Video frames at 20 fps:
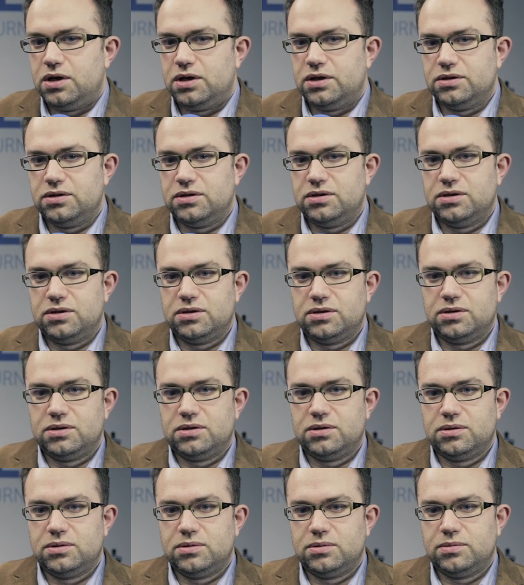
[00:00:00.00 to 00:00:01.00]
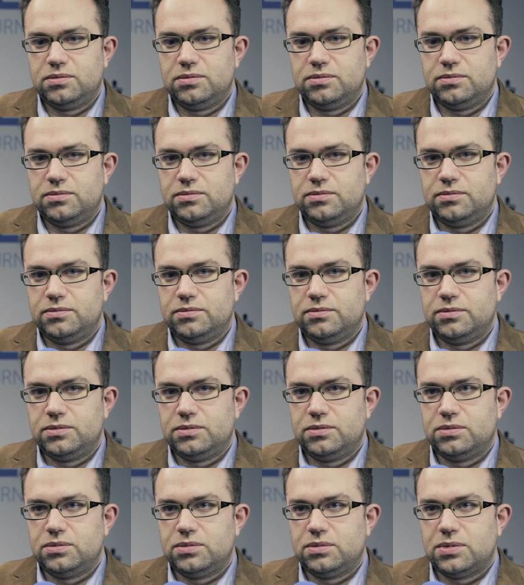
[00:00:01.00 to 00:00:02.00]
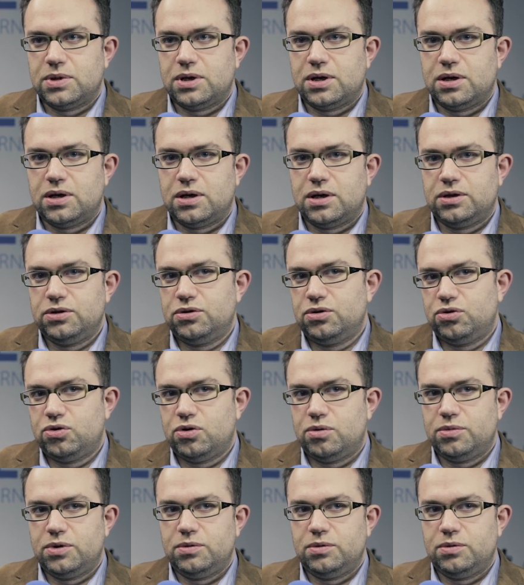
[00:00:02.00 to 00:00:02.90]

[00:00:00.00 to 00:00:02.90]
and. Uh, I don't know.